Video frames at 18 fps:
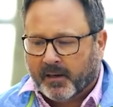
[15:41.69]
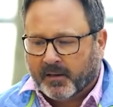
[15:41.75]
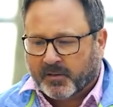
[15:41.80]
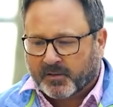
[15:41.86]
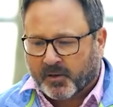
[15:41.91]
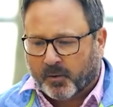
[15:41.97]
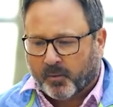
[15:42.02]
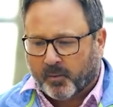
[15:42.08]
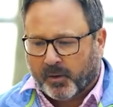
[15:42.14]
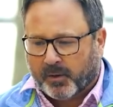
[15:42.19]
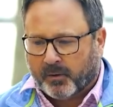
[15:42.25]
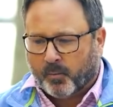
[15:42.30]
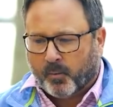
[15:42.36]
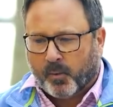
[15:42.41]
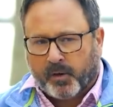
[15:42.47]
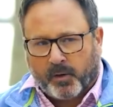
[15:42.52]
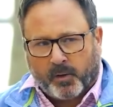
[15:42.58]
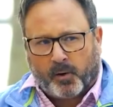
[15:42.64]
so when,
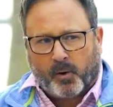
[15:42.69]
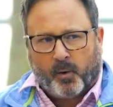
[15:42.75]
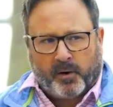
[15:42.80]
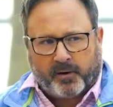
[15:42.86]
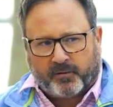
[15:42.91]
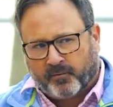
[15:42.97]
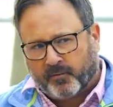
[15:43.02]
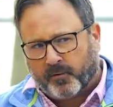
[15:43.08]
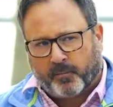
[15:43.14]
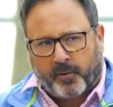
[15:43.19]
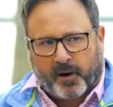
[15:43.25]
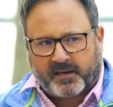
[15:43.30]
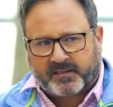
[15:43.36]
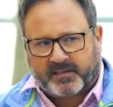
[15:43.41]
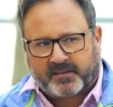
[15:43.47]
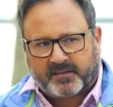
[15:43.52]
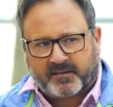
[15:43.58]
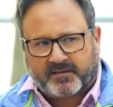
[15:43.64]
when you're going through the
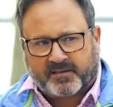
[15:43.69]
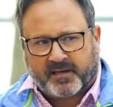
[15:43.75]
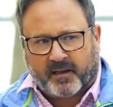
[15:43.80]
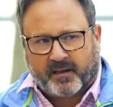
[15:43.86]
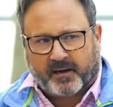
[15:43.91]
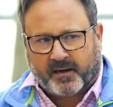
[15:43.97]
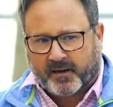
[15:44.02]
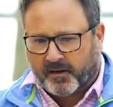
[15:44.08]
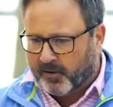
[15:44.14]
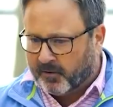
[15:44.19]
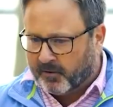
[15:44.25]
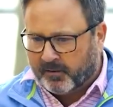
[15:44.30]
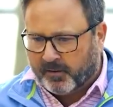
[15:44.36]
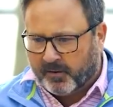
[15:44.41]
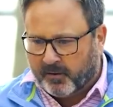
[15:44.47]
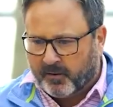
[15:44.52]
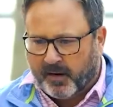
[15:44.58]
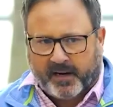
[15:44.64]
process of selling it, you're,
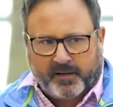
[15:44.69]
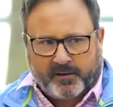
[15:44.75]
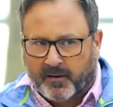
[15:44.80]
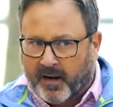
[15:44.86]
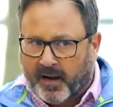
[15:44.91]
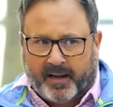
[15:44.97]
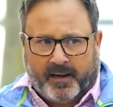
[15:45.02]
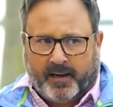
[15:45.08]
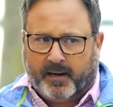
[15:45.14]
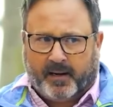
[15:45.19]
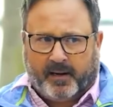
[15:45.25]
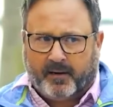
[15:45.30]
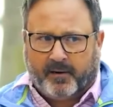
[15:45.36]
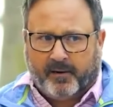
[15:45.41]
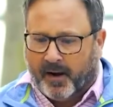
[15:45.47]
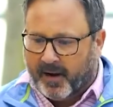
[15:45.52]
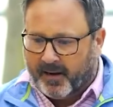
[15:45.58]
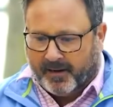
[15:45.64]
you're, you're not in it.
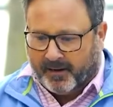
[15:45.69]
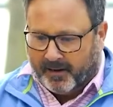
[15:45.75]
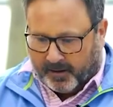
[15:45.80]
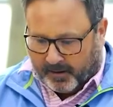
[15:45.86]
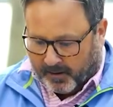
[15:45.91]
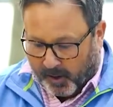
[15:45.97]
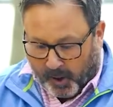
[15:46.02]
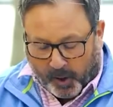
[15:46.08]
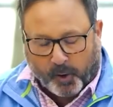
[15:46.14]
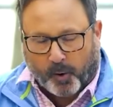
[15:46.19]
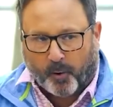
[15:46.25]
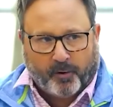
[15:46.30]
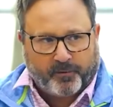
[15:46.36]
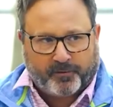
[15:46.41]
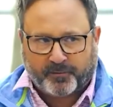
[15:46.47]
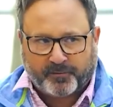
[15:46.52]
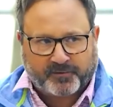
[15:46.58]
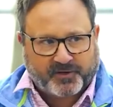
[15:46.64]
You're not in there
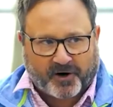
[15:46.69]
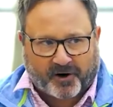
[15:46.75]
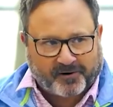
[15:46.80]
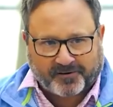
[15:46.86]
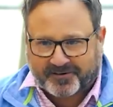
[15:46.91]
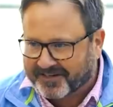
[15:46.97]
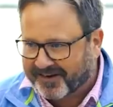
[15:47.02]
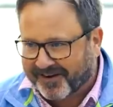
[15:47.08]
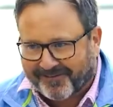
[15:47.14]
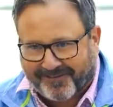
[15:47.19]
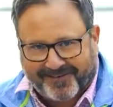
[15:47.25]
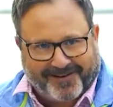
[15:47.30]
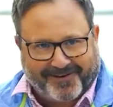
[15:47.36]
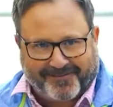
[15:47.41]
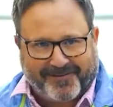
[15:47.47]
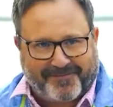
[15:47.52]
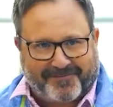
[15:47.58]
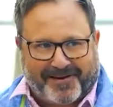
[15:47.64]
going through charts and
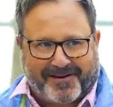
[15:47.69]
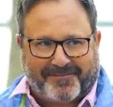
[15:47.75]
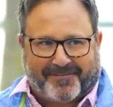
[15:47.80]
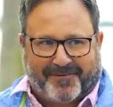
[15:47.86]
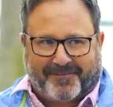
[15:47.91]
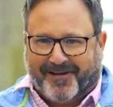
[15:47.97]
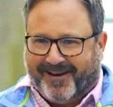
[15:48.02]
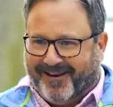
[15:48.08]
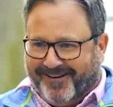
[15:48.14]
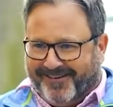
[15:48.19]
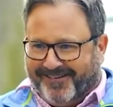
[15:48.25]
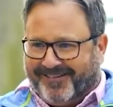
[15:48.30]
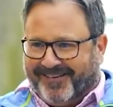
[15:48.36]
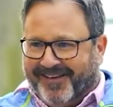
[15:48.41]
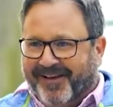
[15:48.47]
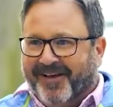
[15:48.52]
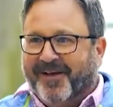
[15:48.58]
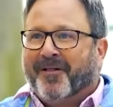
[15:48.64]
everything with people, man. There's
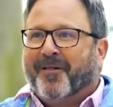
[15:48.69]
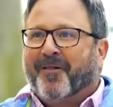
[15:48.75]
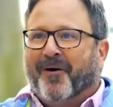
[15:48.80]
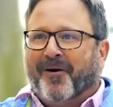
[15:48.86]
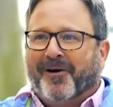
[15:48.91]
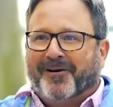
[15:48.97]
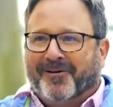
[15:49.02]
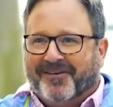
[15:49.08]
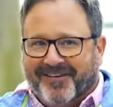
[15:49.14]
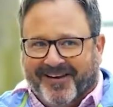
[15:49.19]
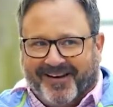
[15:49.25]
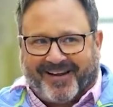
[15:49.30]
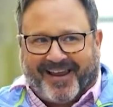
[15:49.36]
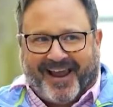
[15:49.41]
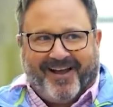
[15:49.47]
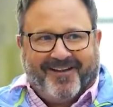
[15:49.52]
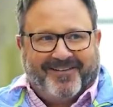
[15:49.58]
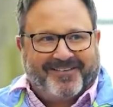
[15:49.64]
lawyers and
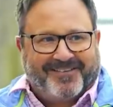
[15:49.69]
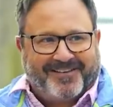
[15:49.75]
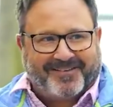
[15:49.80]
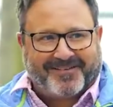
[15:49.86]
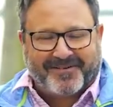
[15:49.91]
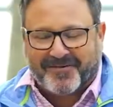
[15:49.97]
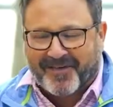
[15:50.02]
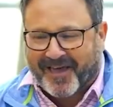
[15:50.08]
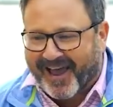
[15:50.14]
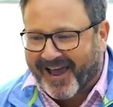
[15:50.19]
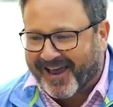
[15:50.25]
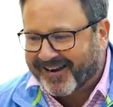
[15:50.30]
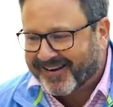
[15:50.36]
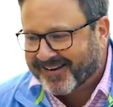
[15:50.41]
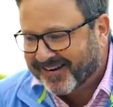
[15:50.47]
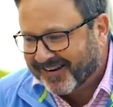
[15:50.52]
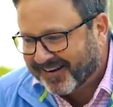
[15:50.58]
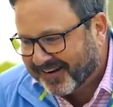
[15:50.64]
accountants that do that.
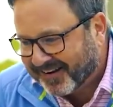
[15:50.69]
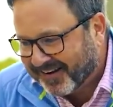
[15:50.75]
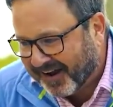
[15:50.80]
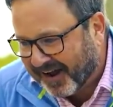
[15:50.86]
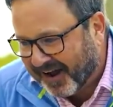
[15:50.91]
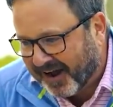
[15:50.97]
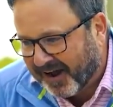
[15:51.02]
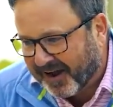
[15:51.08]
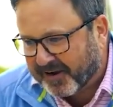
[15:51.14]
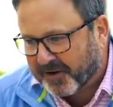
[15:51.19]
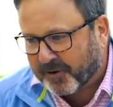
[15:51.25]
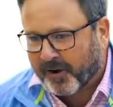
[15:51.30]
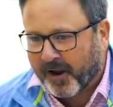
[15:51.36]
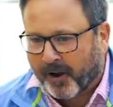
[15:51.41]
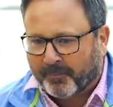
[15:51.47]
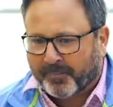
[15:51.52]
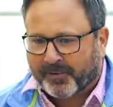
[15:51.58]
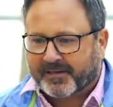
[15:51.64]
Uh, you're
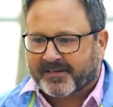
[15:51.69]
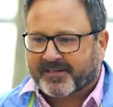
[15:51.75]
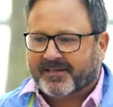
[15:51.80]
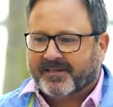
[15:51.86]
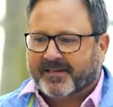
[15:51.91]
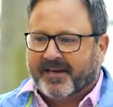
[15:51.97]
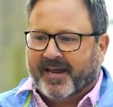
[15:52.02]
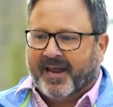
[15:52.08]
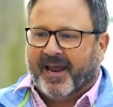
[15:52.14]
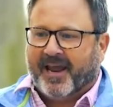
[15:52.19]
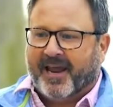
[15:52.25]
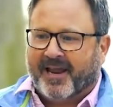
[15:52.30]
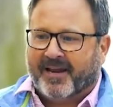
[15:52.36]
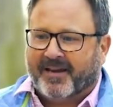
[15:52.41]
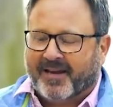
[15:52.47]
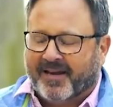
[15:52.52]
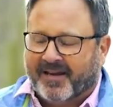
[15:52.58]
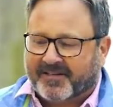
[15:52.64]
helpless
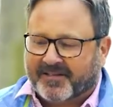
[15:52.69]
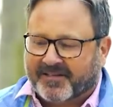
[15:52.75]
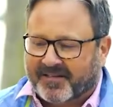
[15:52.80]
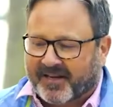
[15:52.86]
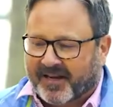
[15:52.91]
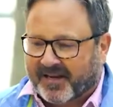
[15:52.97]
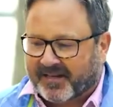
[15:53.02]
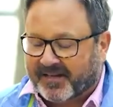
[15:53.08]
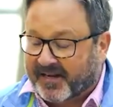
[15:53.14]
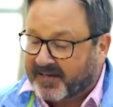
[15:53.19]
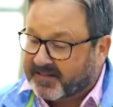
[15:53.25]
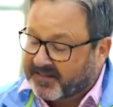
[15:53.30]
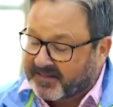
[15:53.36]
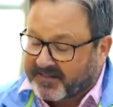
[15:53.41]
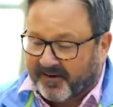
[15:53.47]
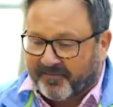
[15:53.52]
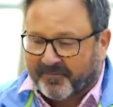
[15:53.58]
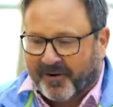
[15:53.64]
and it's, it, it's a
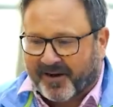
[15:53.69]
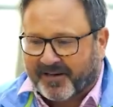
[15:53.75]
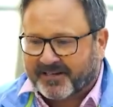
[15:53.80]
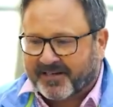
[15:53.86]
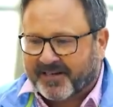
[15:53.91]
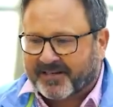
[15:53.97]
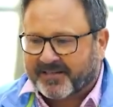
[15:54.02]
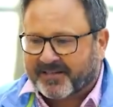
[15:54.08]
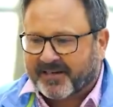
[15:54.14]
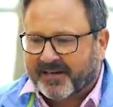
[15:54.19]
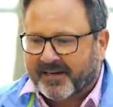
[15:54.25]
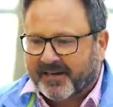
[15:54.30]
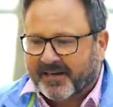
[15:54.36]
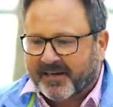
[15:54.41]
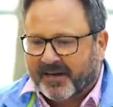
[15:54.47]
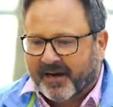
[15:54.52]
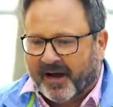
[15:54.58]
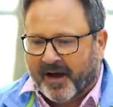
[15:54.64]
tough process.
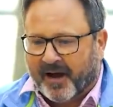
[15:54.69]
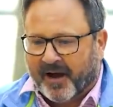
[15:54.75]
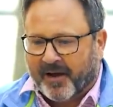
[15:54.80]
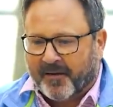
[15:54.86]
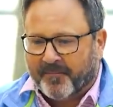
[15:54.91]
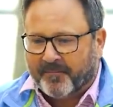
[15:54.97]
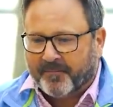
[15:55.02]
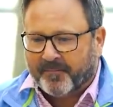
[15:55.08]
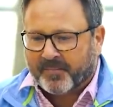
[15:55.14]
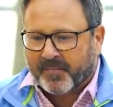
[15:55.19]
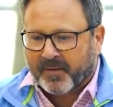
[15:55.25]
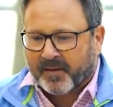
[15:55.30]
Um,